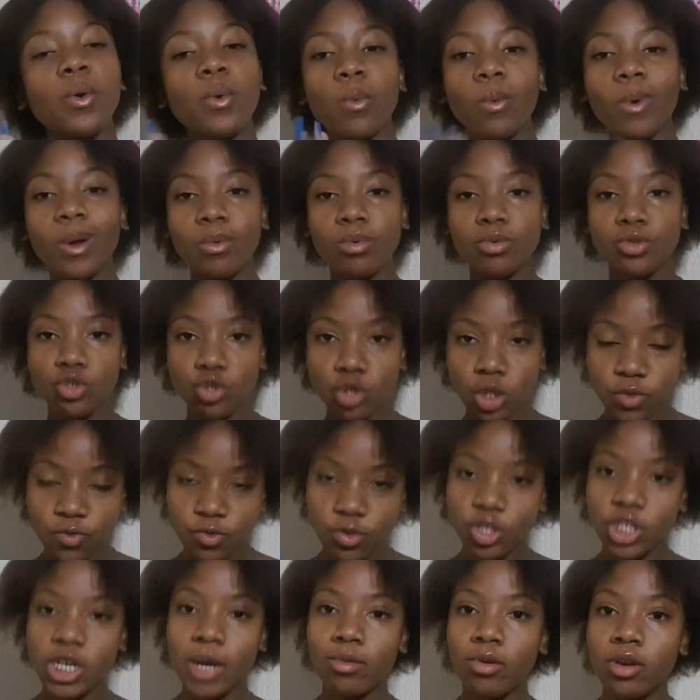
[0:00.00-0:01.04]
"What would you do if
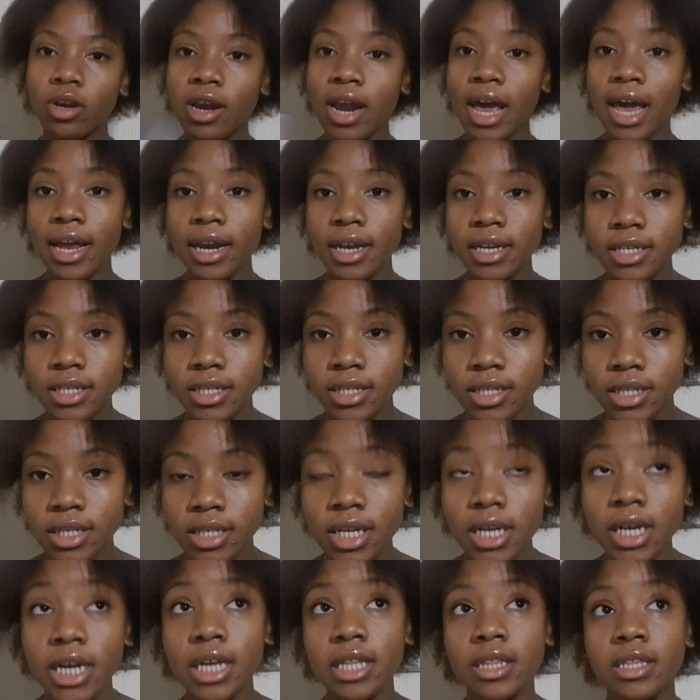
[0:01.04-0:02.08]
you're trapped in an island?"
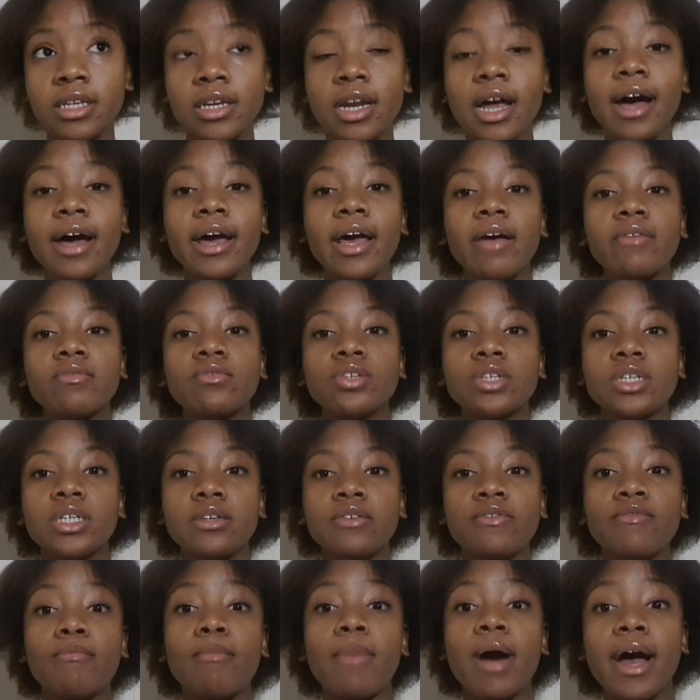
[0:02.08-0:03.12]
and then I have to
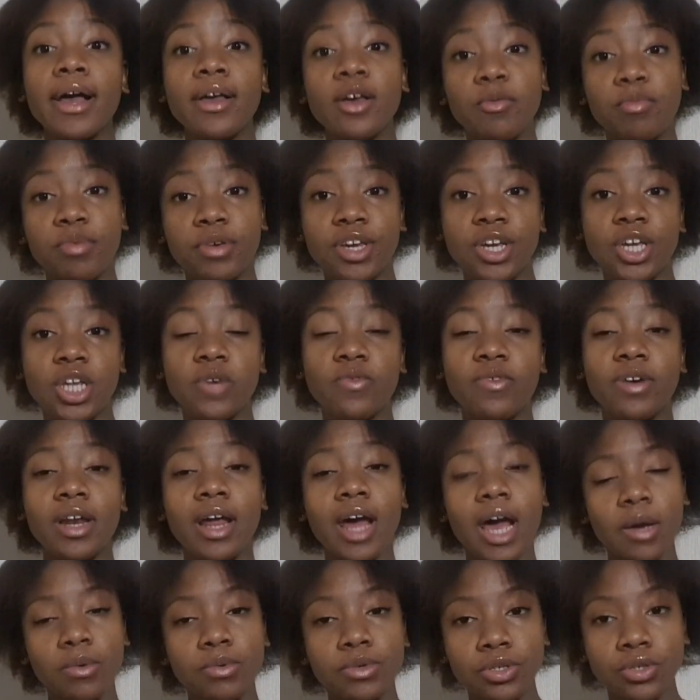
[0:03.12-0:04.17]
give my opinion of what
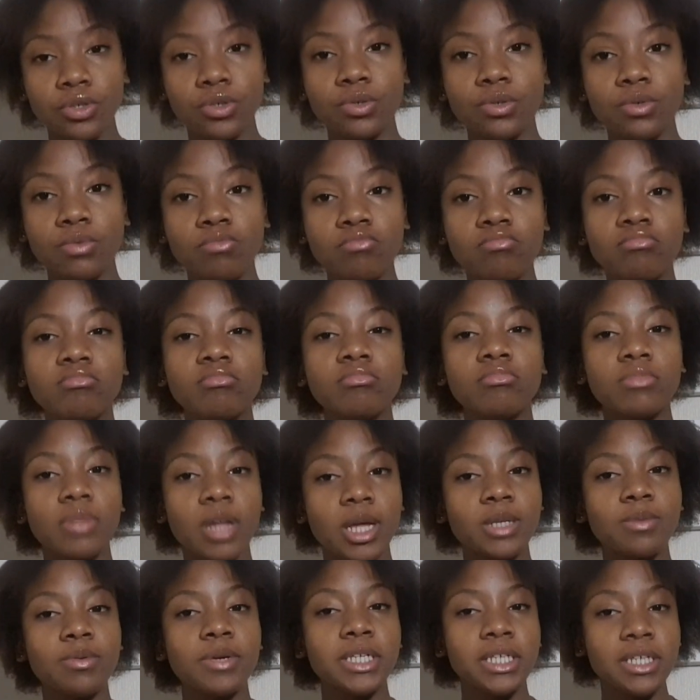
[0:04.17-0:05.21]
I would do.
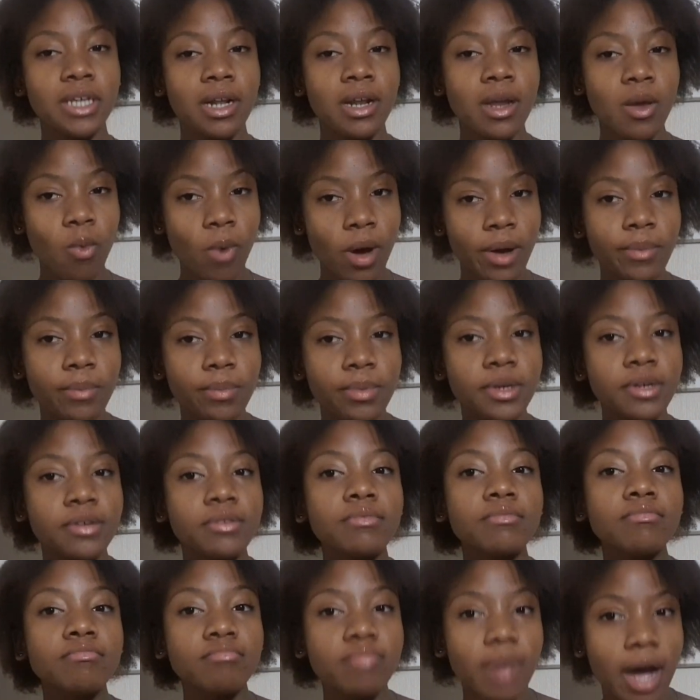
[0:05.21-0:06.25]
That's basically what would
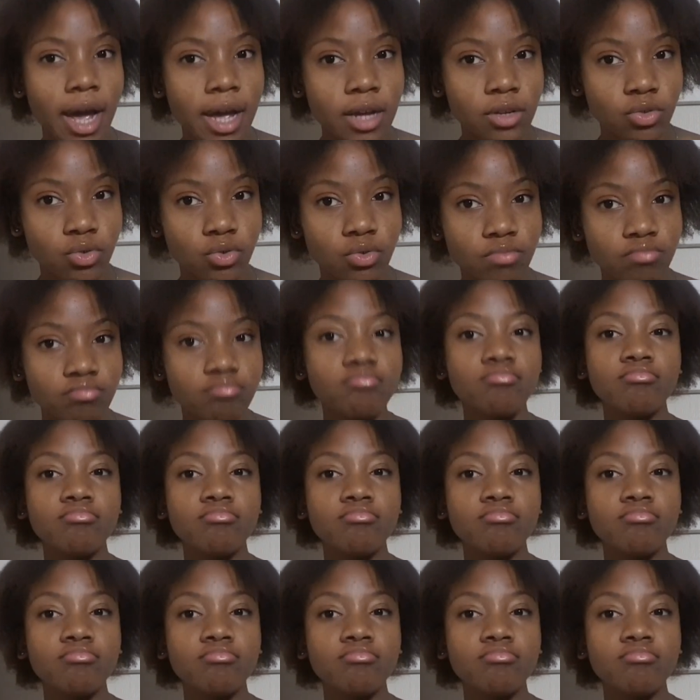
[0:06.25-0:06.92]
I do,